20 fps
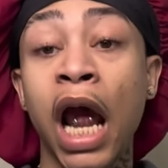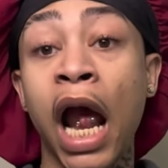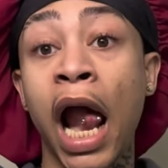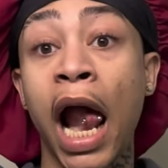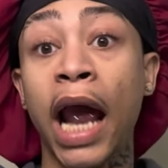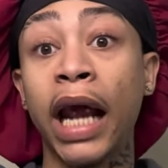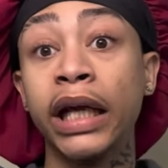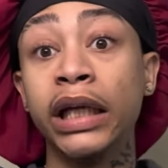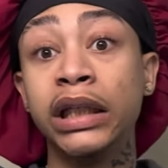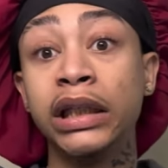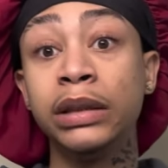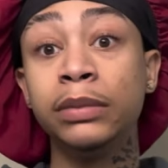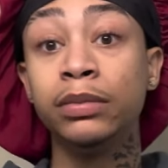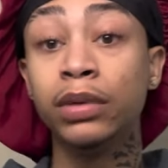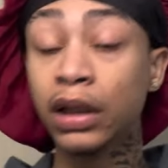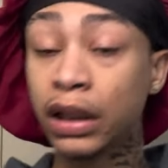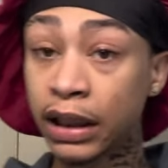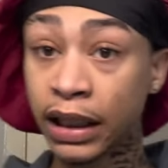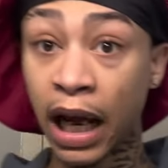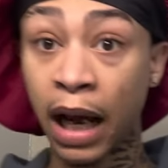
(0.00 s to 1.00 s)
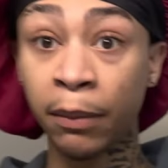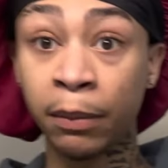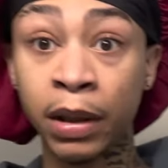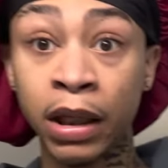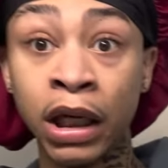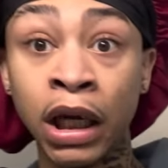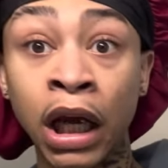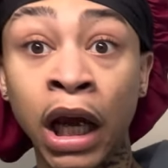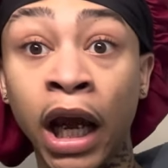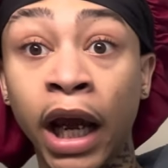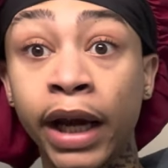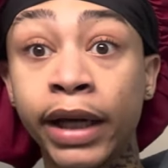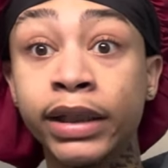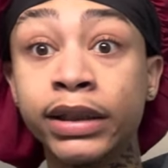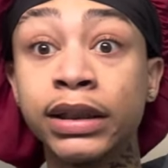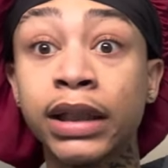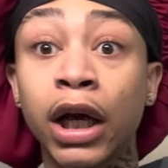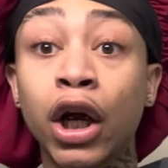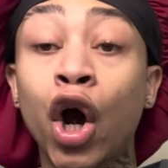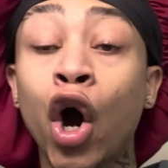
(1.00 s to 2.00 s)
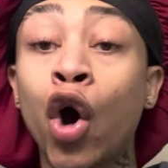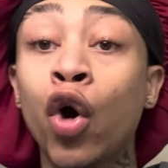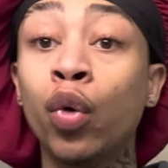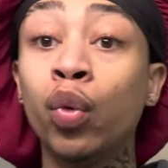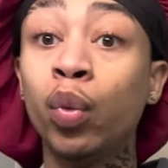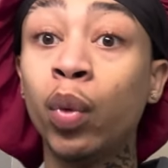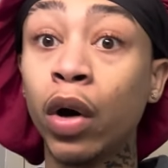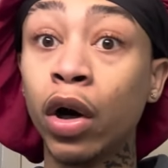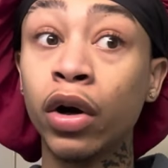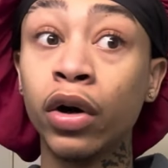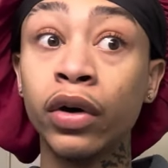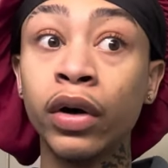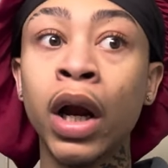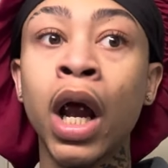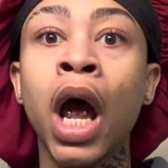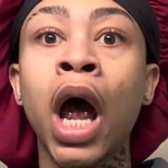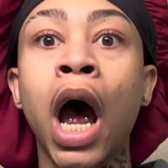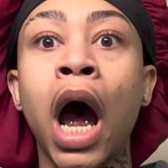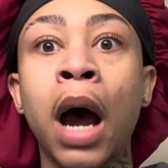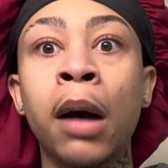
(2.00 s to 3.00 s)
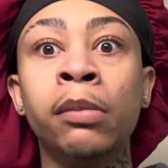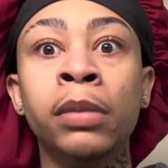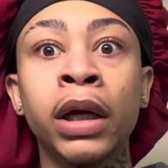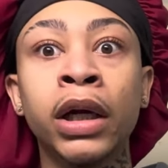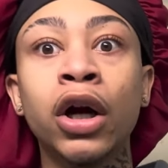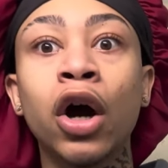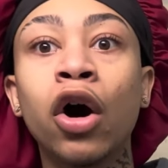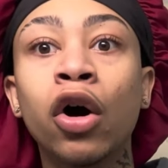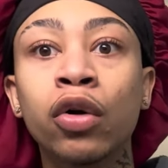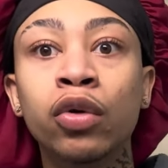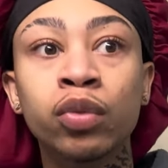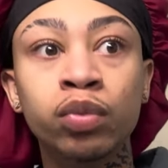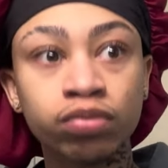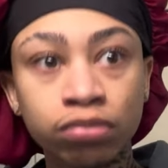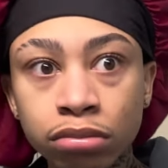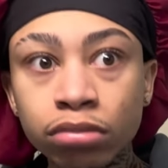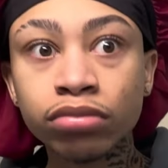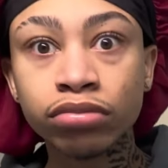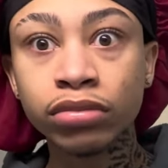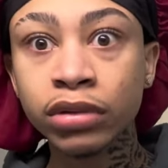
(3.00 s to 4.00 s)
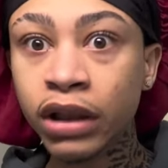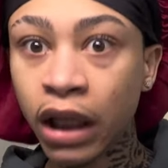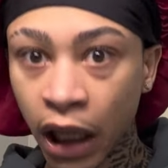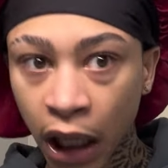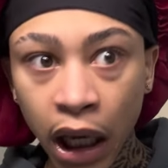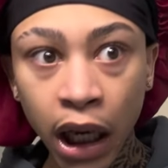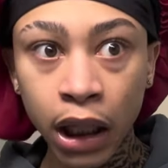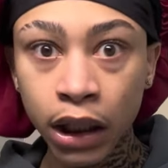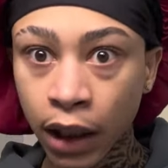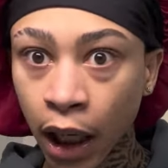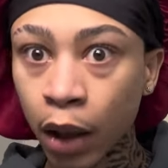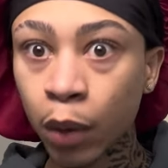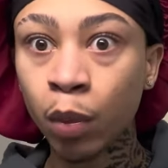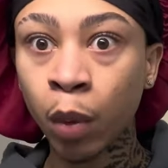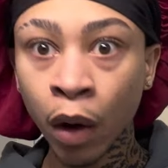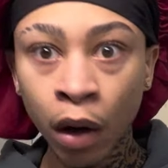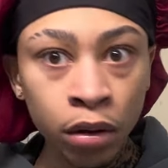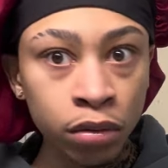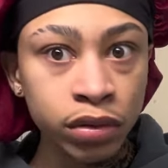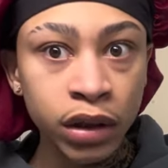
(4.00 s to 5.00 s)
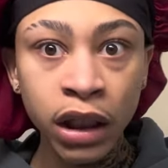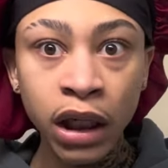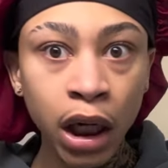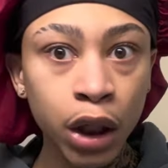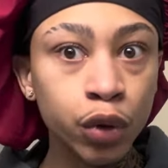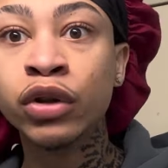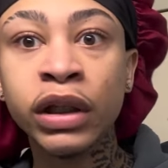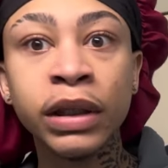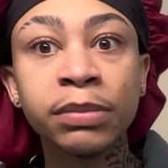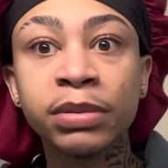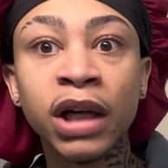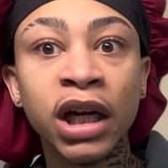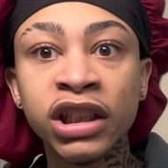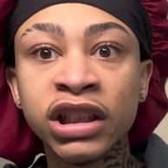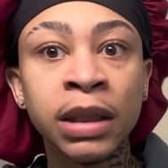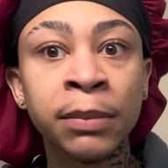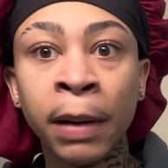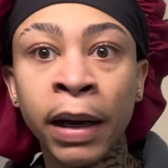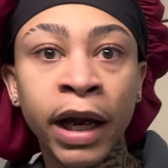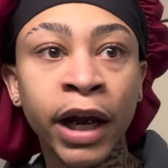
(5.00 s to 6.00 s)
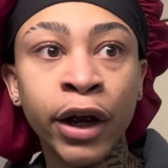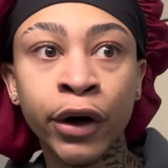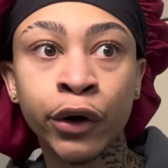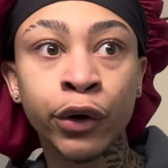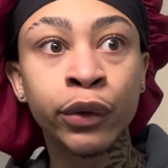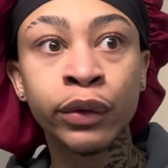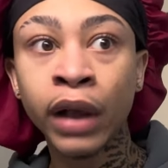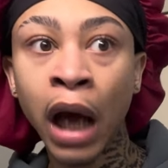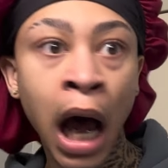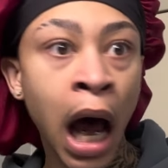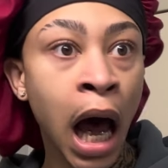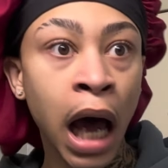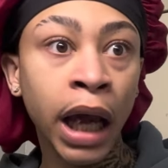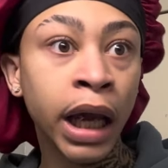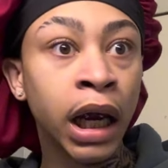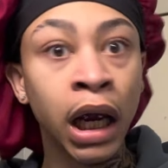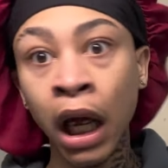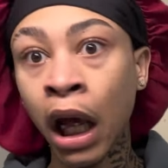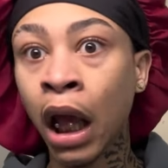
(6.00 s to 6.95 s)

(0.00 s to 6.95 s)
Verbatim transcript: And he keep looking at me. And he's like, oh, word. I'm like, oh, yeah, like where, nigga, you keep touching my inner thigh.